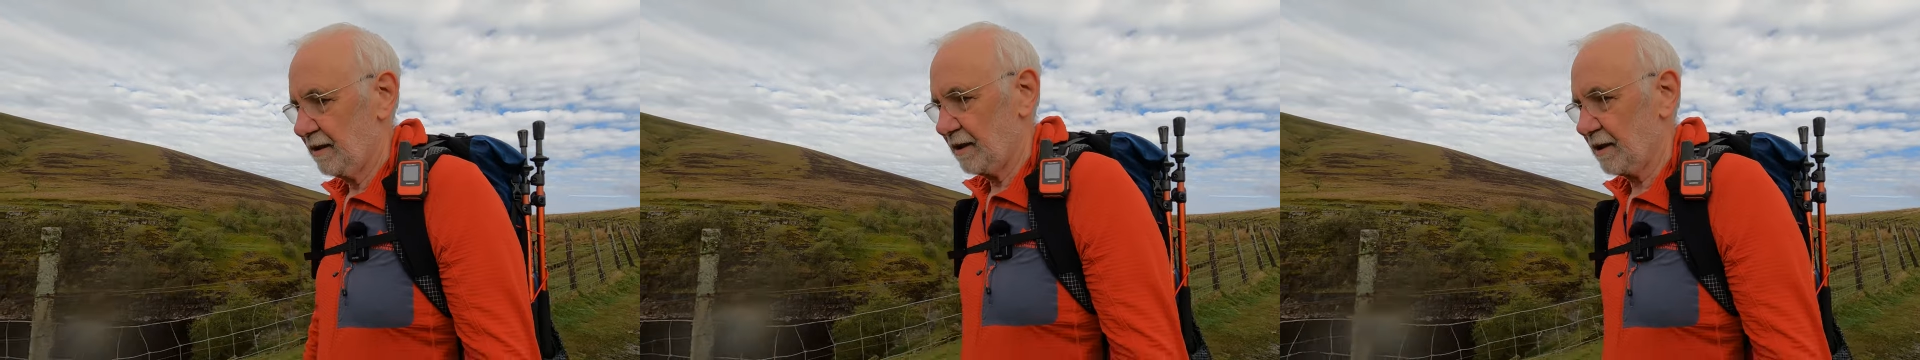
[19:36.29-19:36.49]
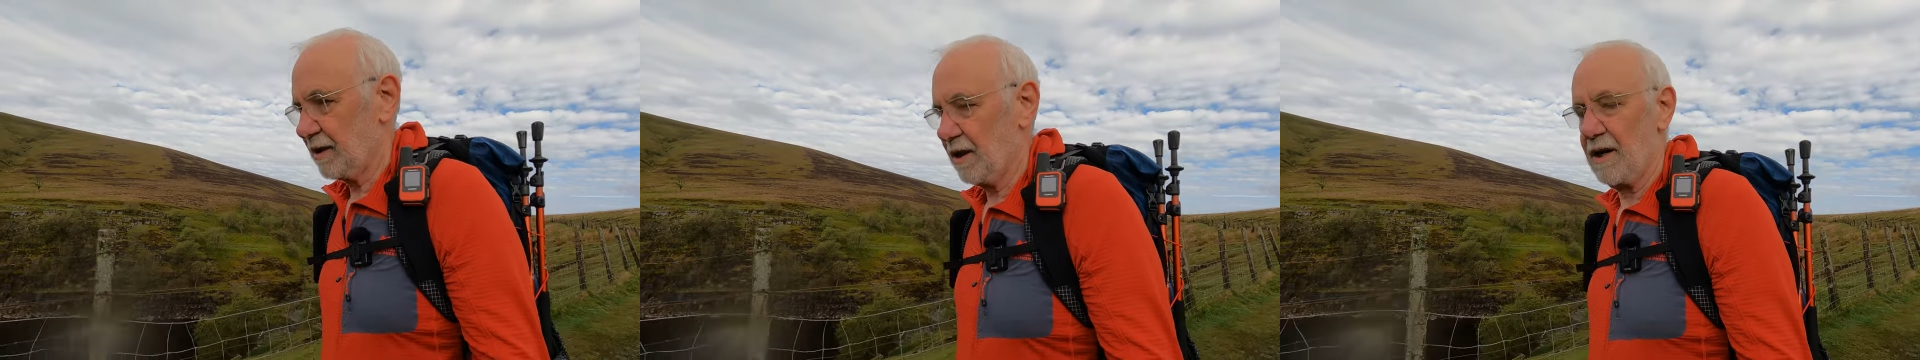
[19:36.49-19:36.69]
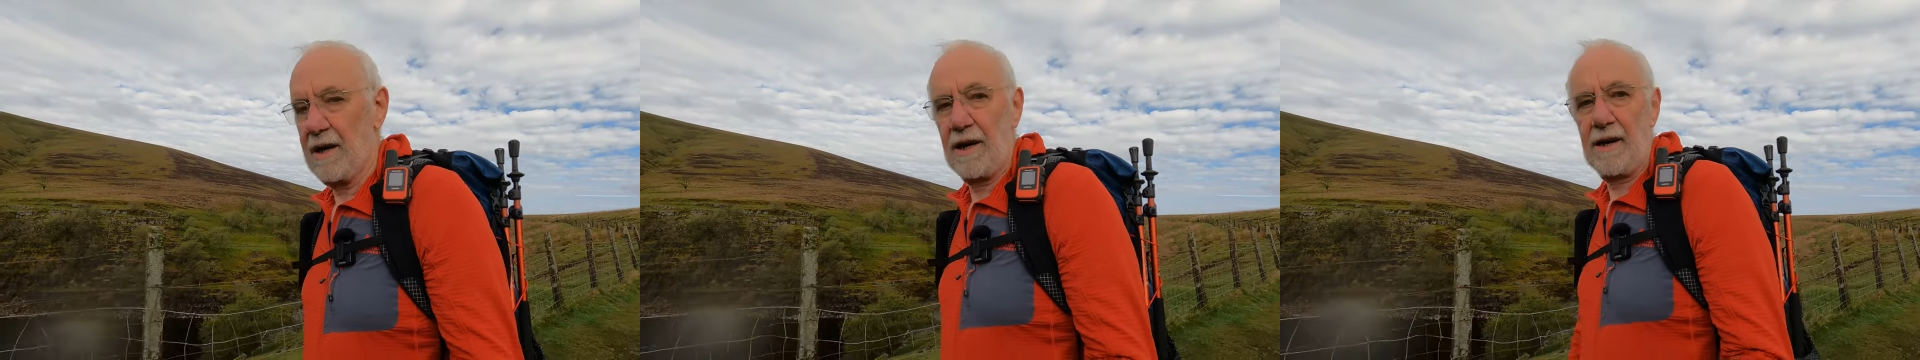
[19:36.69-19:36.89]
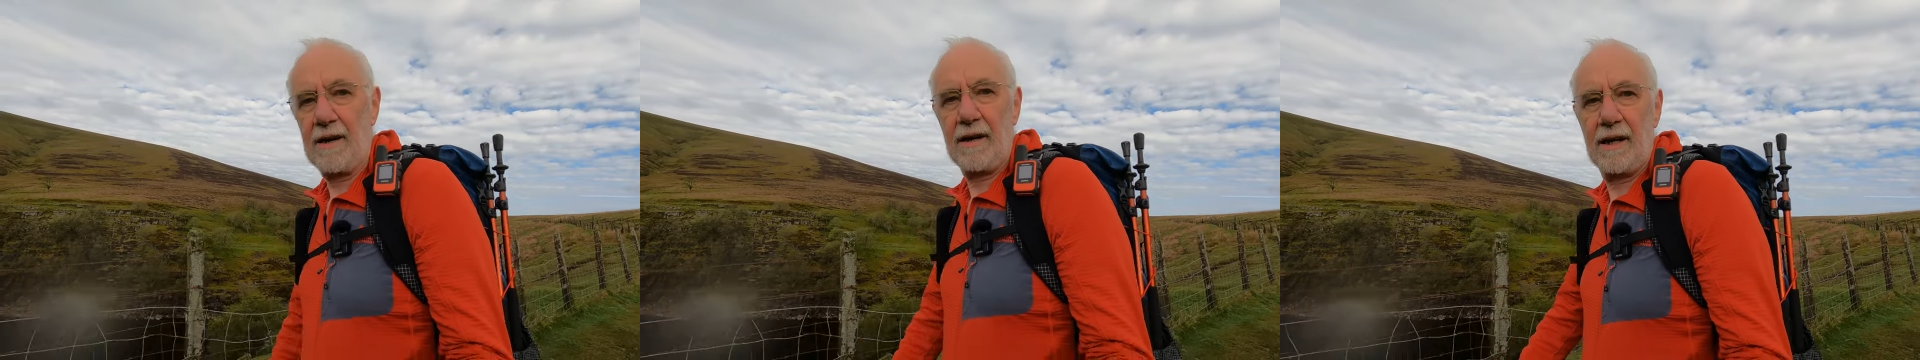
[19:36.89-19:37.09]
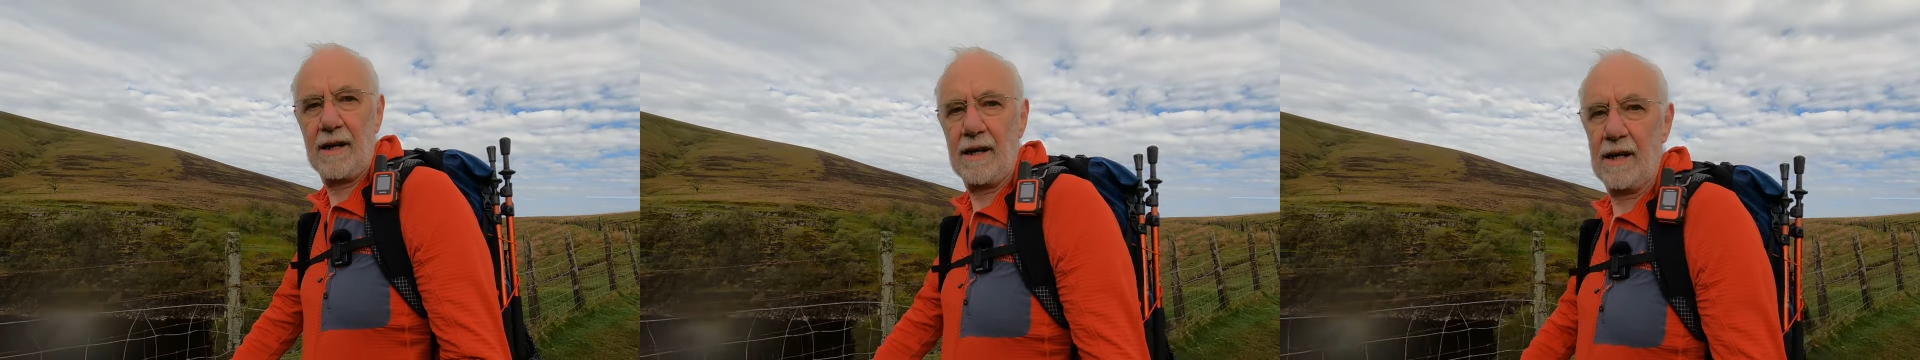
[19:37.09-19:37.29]
the
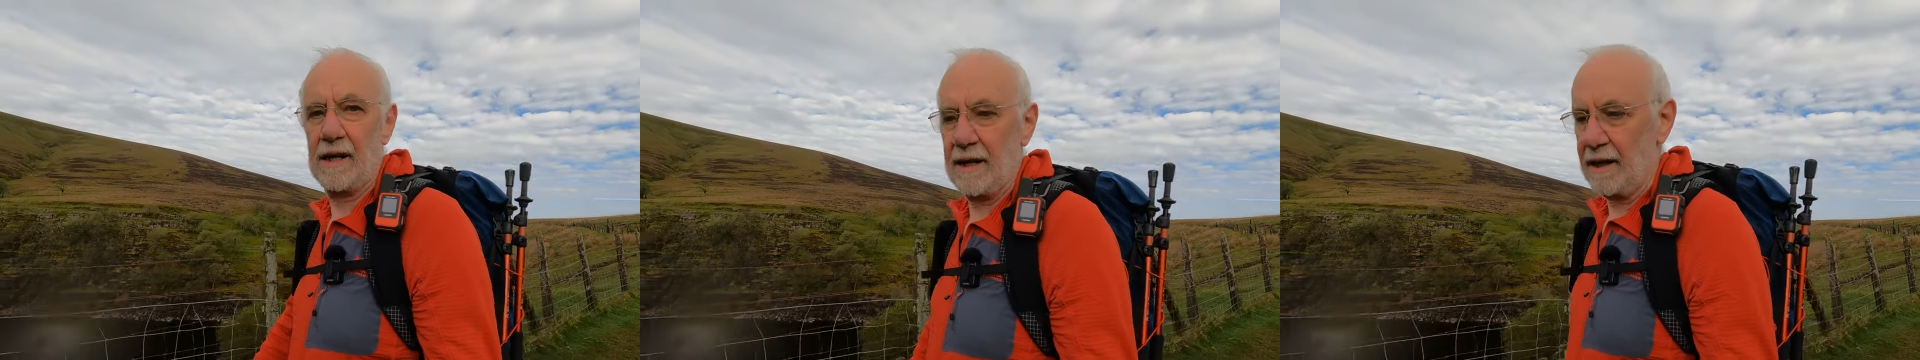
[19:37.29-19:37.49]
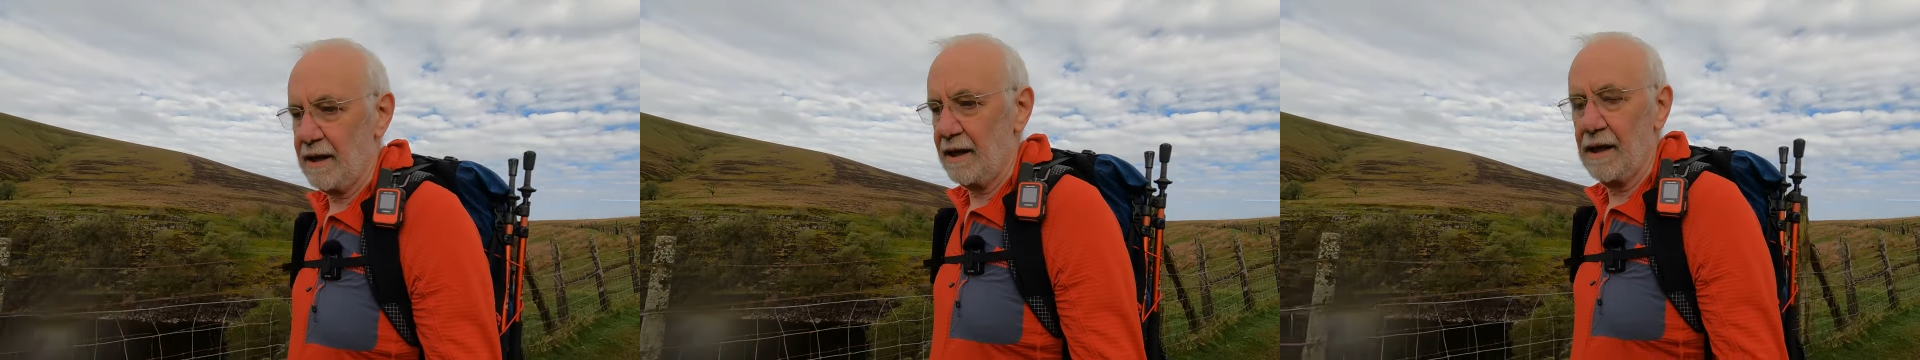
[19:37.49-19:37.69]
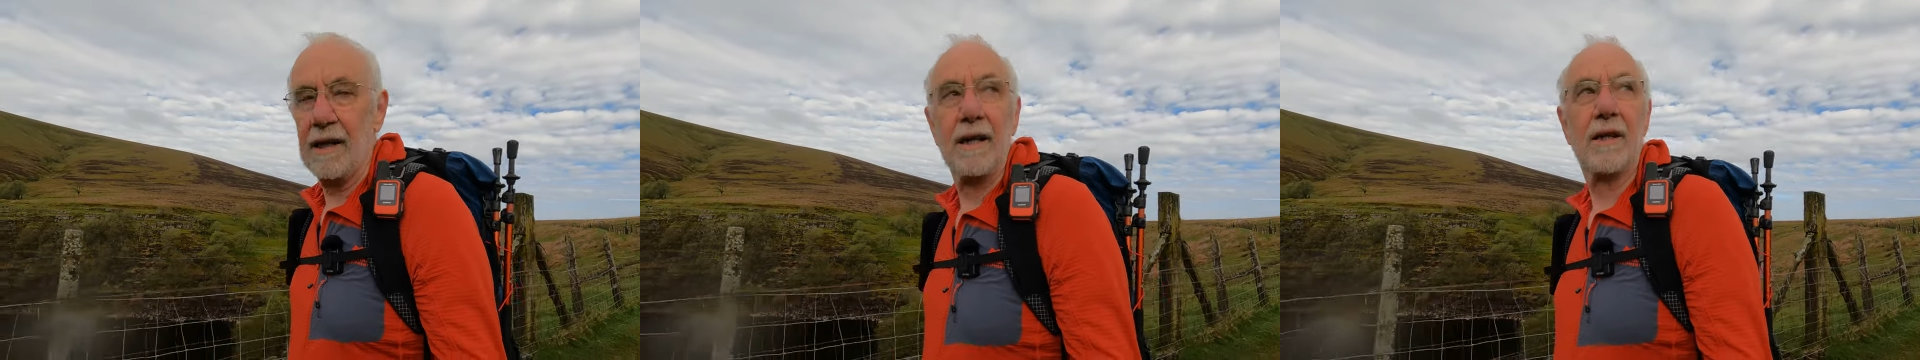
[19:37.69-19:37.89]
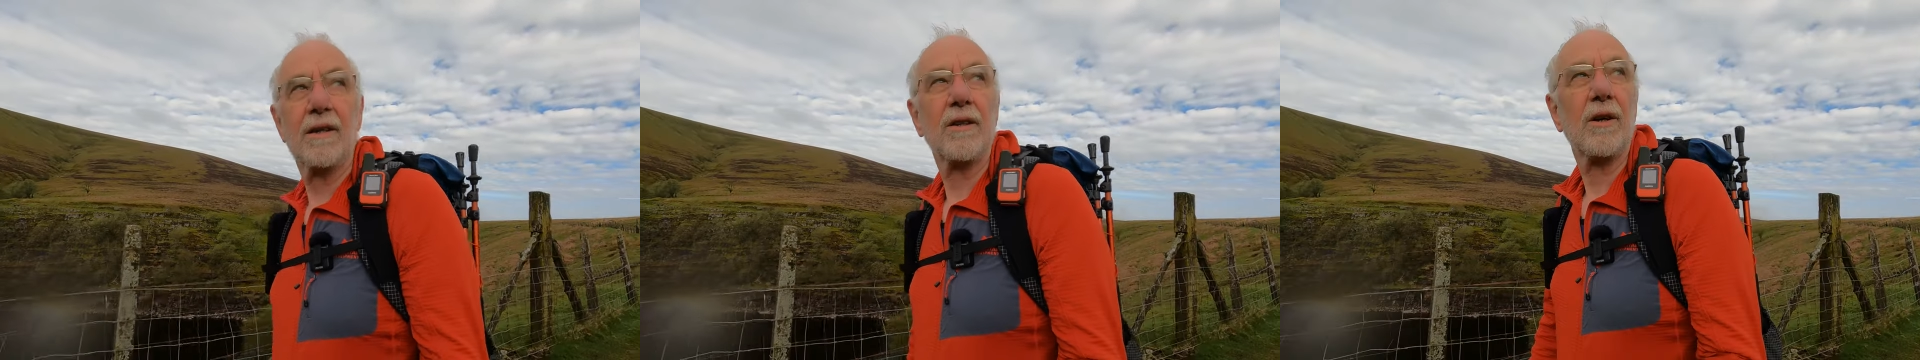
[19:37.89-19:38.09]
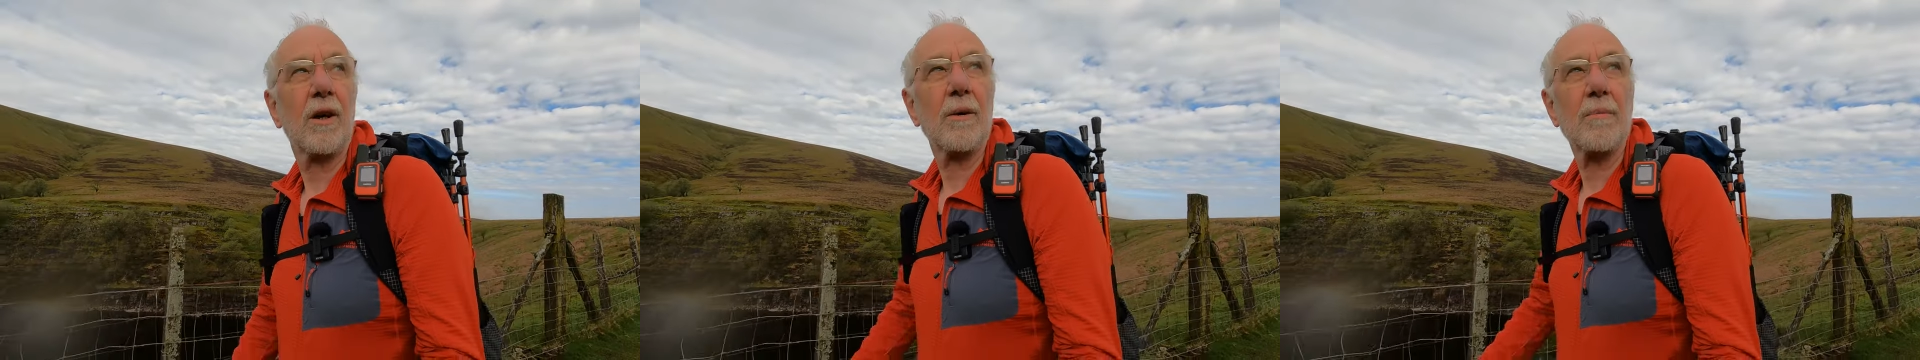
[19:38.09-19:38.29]
car,
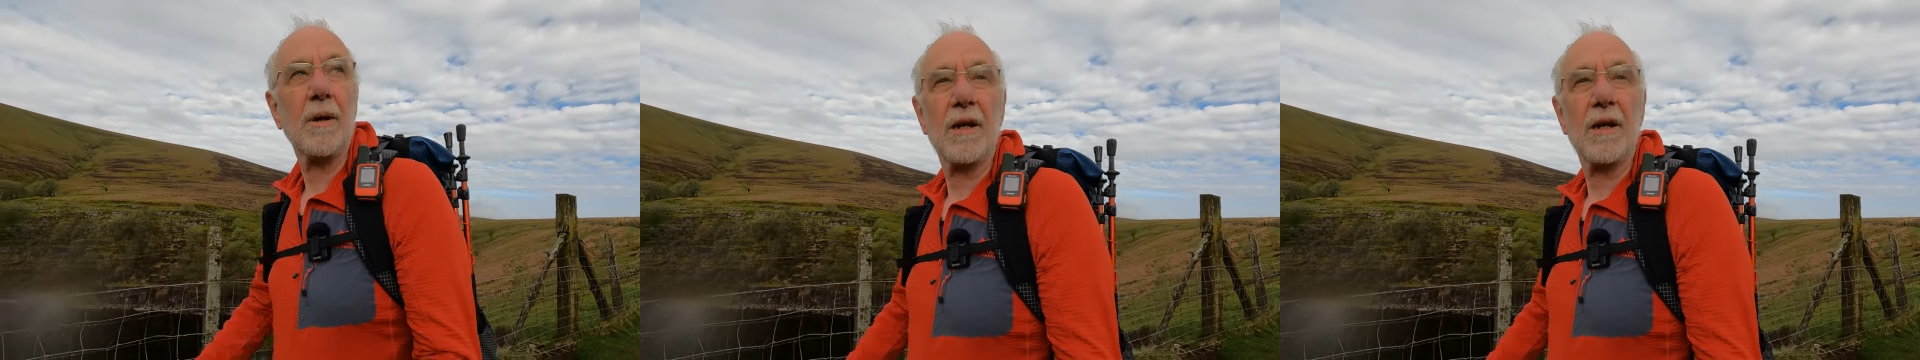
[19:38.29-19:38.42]
dry